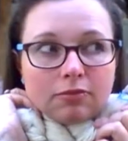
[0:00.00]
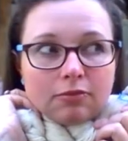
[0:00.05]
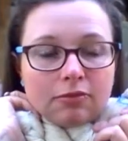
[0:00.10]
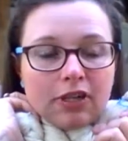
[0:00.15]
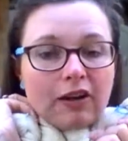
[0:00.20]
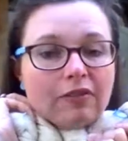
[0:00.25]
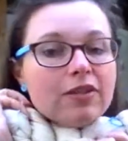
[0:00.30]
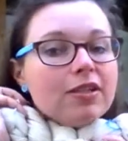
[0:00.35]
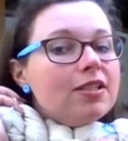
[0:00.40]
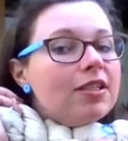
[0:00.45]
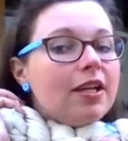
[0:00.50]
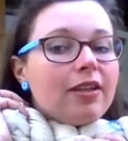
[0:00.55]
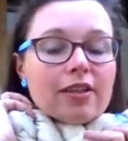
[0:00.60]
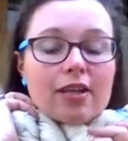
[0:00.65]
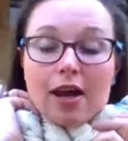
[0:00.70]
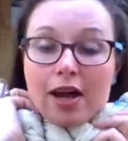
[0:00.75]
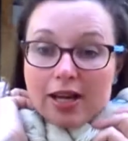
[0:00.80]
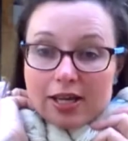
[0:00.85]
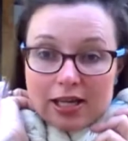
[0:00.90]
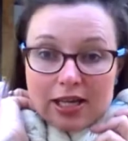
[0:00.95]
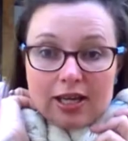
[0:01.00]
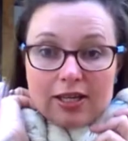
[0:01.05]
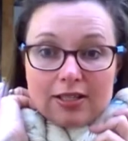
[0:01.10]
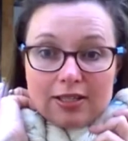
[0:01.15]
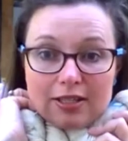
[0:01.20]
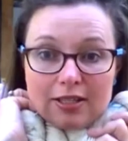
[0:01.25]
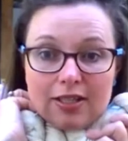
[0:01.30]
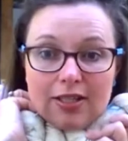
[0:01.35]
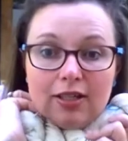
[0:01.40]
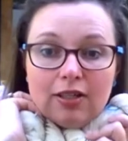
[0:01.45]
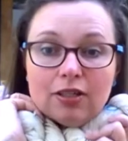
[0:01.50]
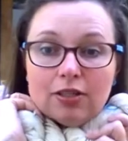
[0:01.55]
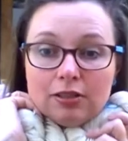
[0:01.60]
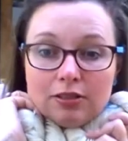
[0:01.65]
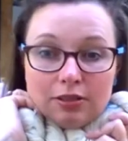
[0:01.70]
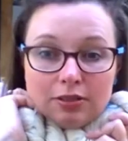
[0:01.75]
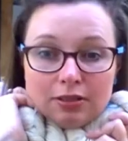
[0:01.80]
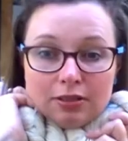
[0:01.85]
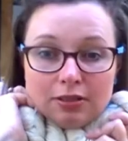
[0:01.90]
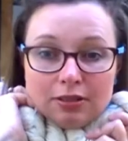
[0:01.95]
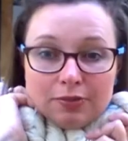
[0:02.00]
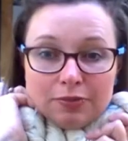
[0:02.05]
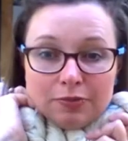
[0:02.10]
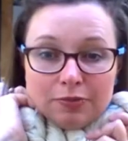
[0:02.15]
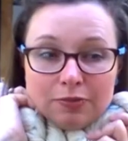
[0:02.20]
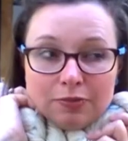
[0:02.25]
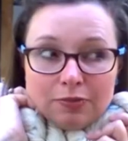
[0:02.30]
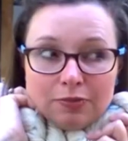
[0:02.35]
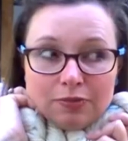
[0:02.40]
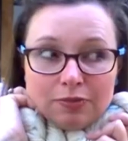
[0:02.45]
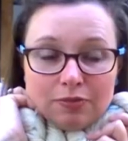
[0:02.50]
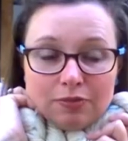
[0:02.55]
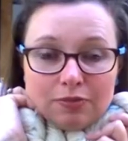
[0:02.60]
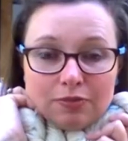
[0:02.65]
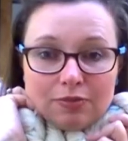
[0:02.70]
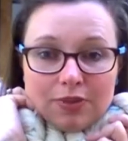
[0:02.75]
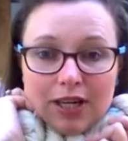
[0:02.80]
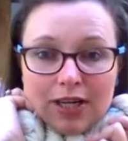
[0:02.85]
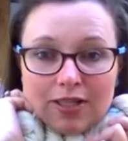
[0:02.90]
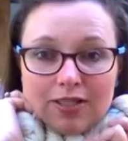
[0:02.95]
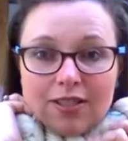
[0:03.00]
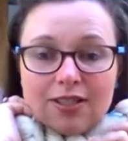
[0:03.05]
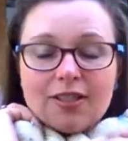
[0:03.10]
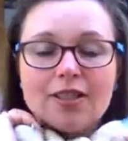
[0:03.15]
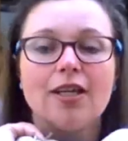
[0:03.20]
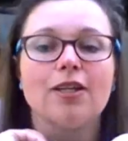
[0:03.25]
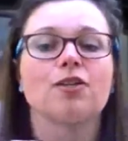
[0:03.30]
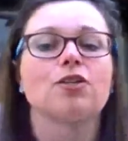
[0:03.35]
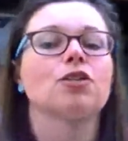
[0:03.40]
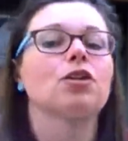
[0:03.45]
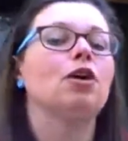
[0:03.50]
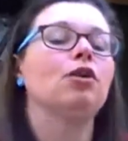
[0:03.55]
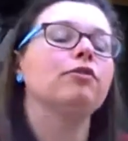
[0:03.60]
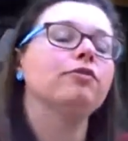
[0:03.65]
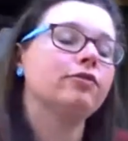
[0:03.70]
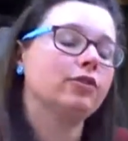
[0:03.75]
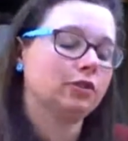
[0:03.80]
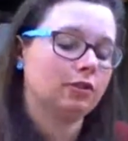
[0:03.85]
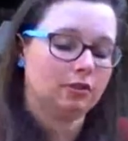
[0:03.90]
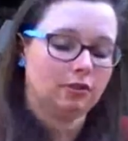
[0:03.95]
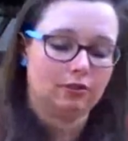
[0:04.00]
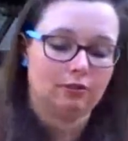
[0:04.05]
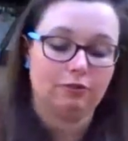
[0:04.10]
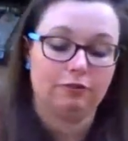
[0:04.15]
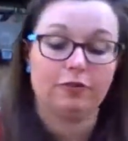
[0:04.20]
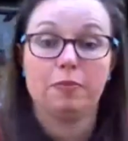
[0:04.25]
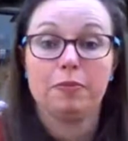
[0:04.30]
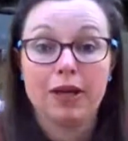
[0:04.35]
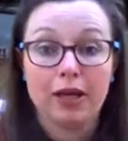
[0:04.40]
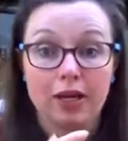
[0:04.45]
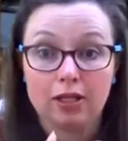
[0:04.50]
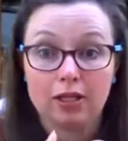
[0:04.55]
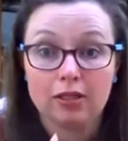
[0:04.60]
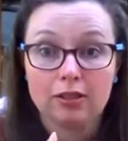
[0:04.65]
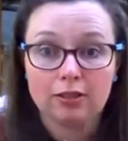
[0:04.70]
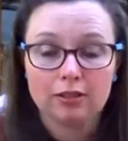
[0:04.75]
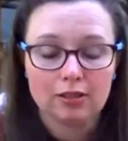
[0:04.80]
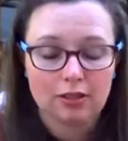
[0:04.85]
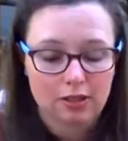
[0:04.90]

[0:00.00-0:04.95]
having said that, it is still next to skin soft for me.